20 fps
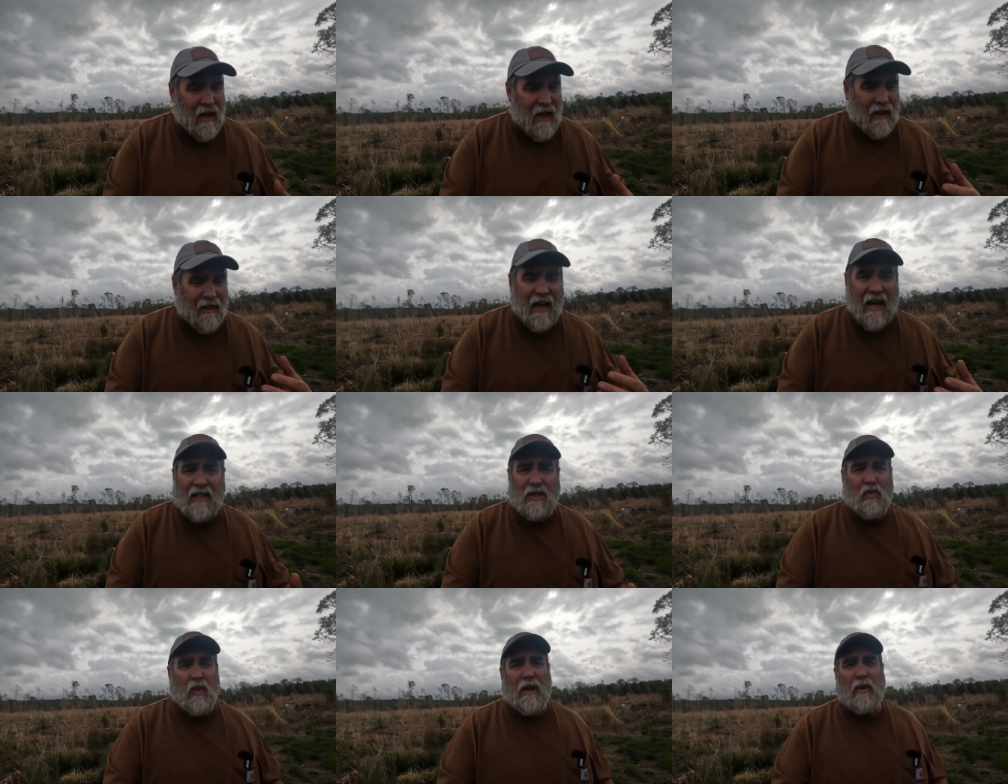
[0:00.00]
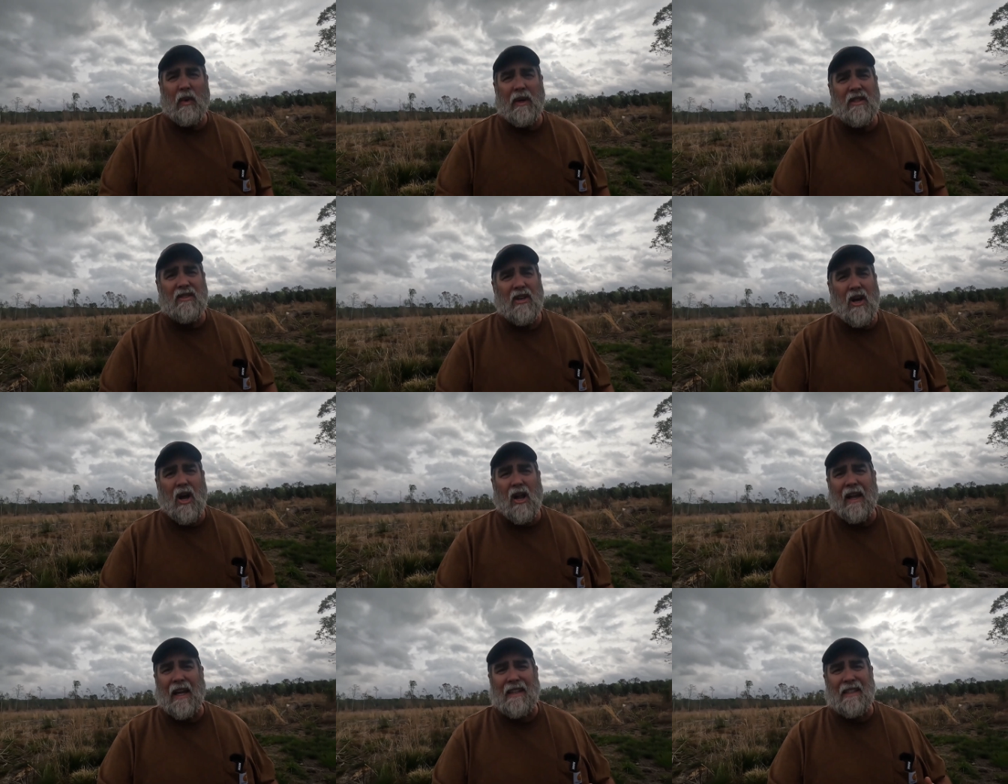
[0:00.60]
And that's when we
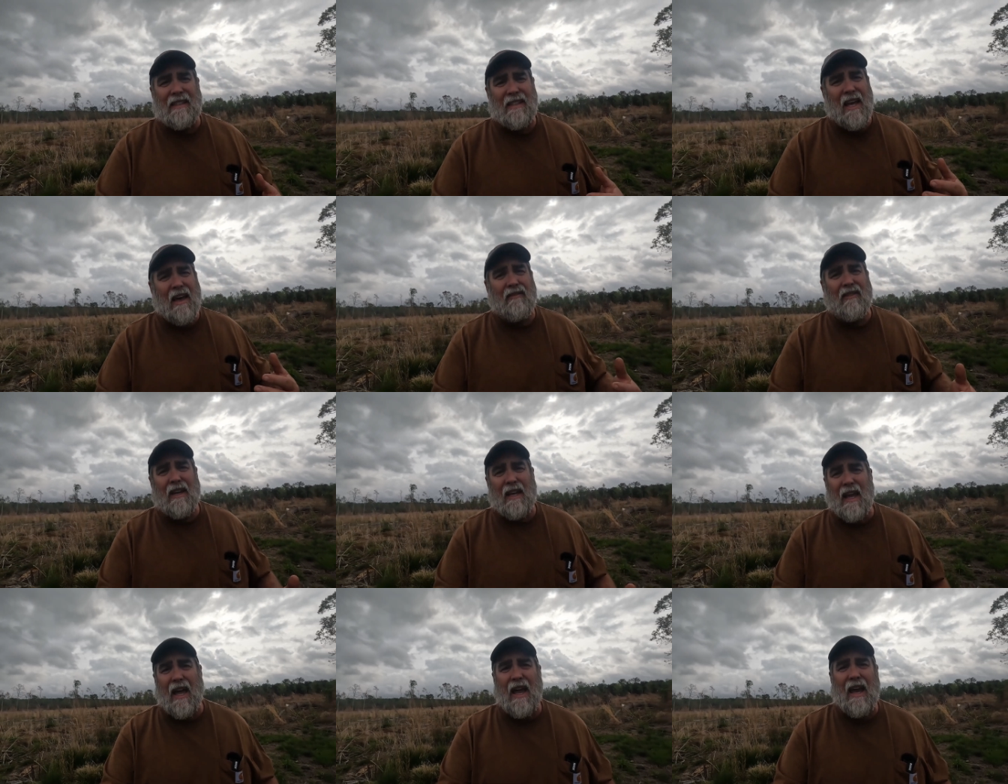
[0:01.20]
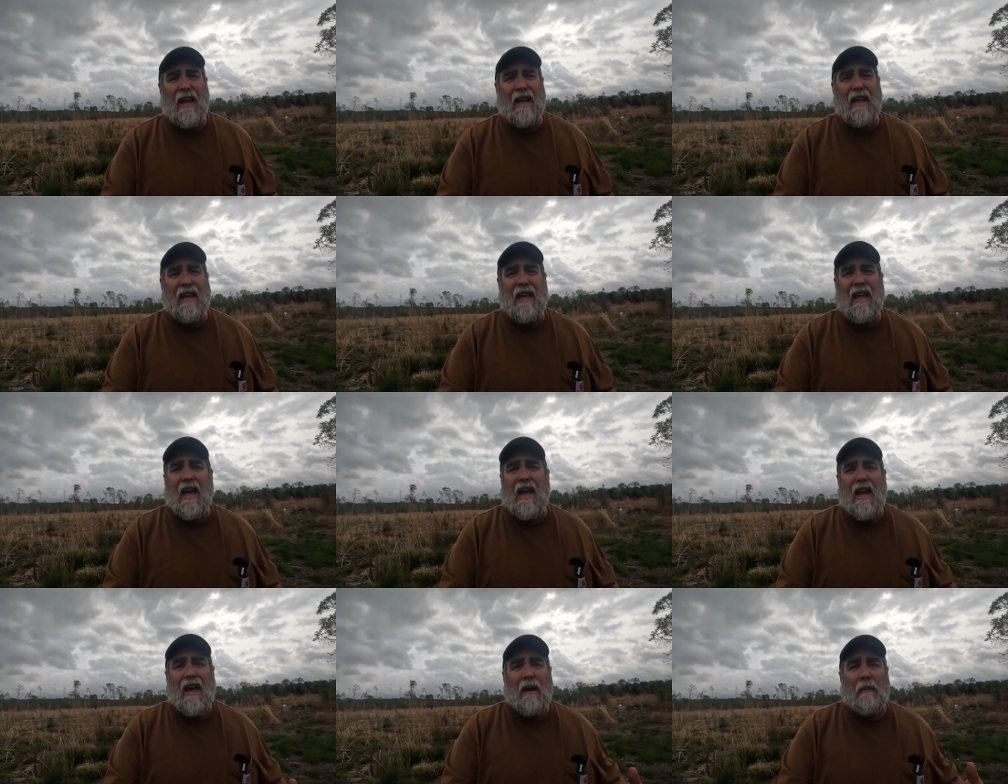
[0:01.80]
saw like seventy, eighty
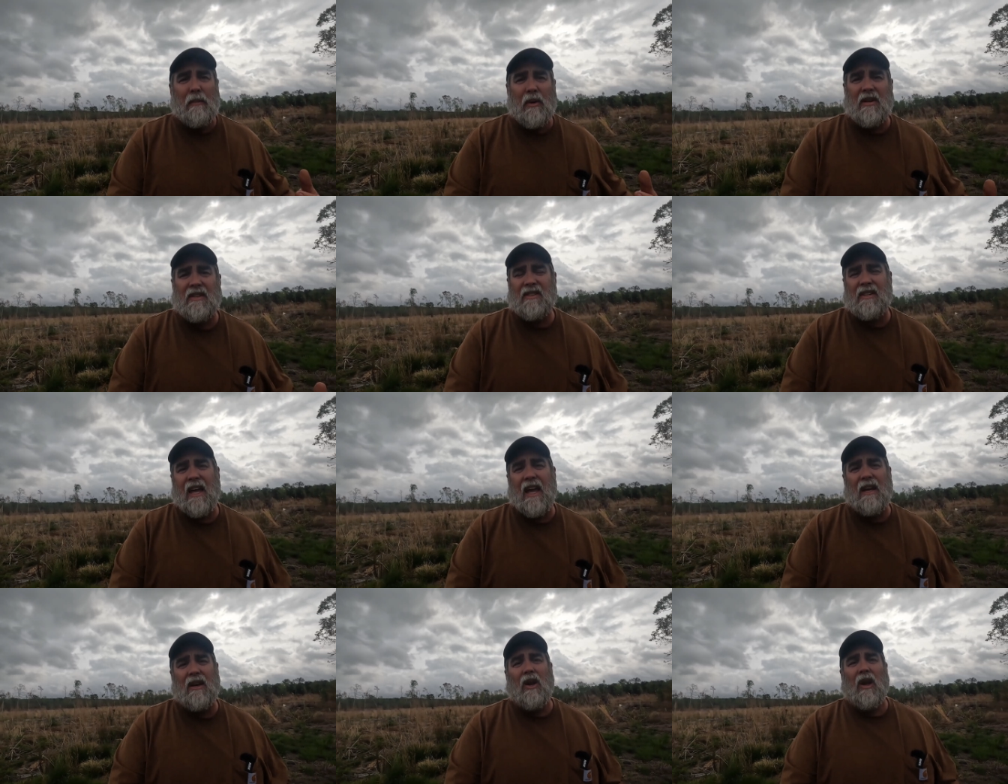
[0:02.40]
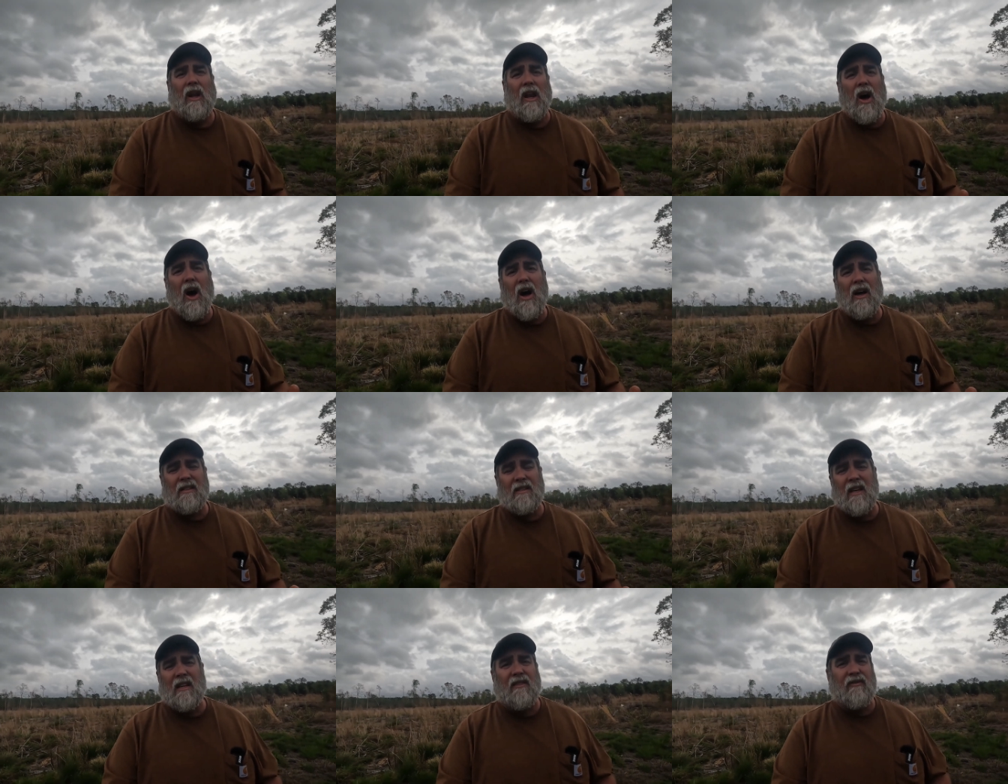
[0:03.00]
percent
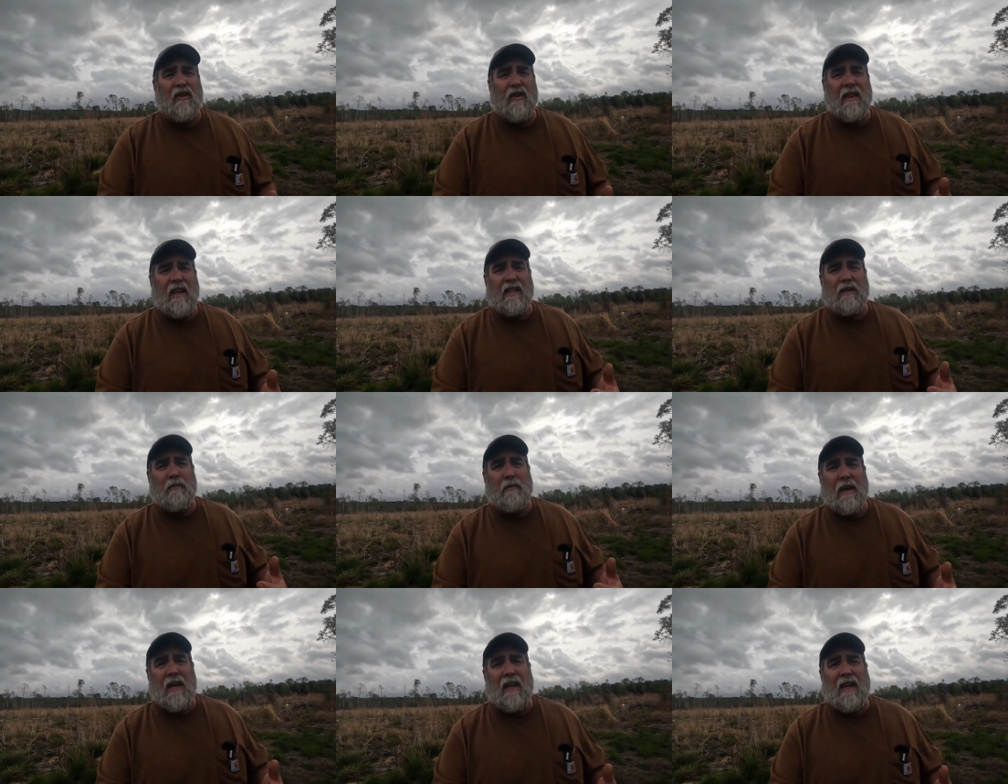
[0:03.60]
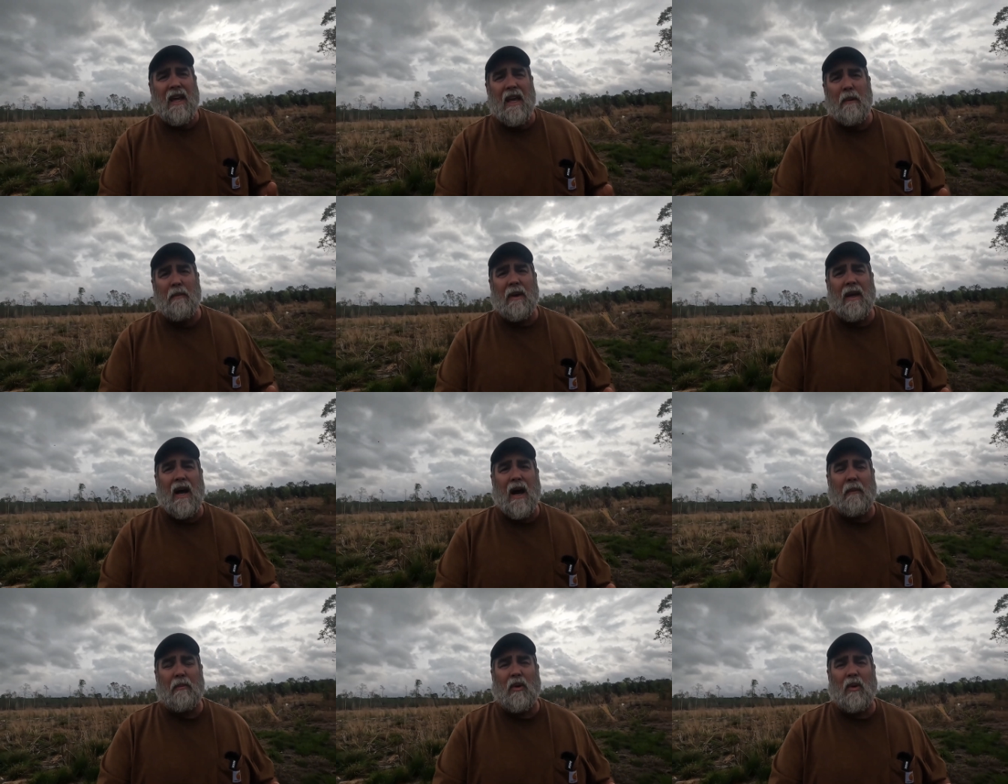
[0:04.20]
losses for these
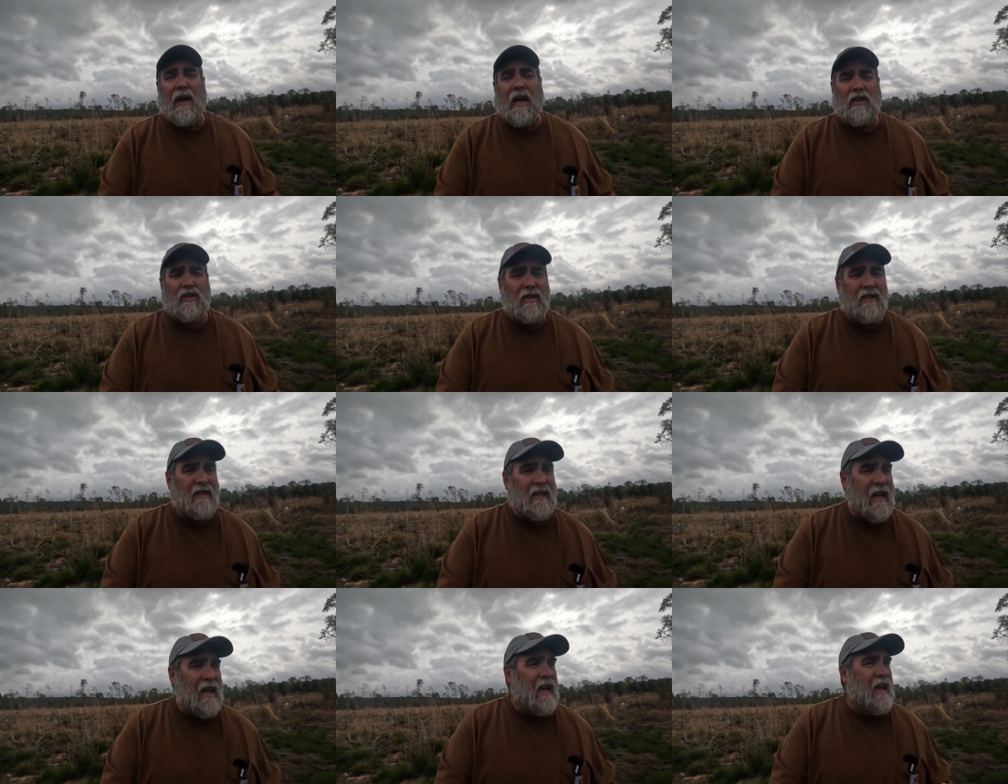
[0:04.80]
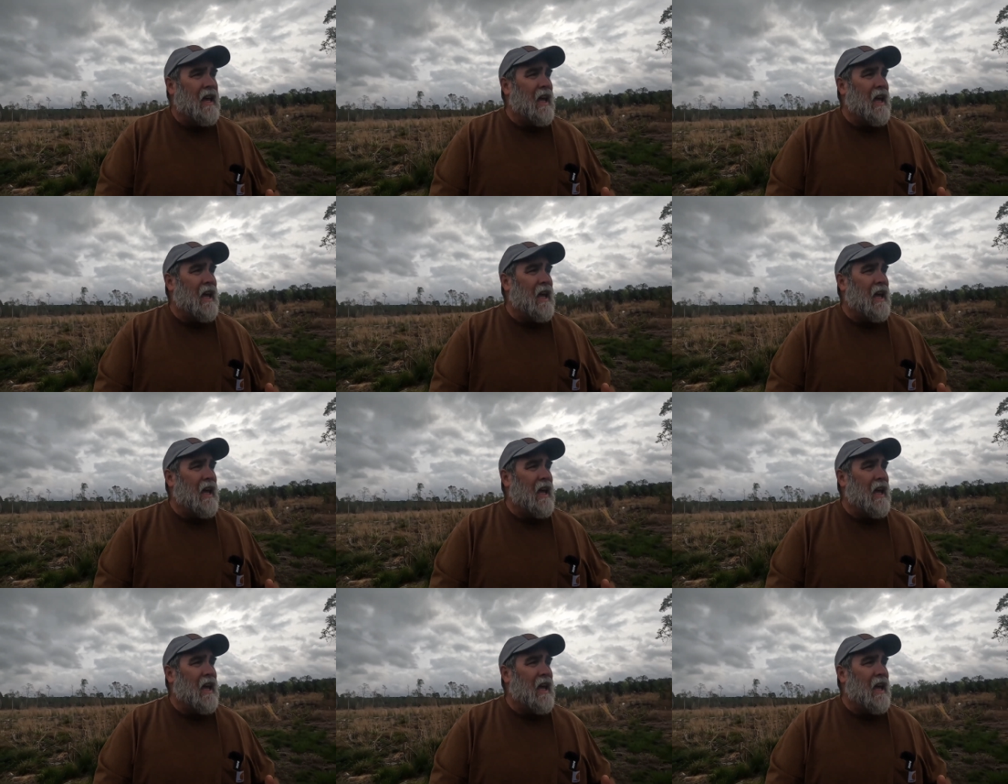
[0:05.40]
beekeeping operations.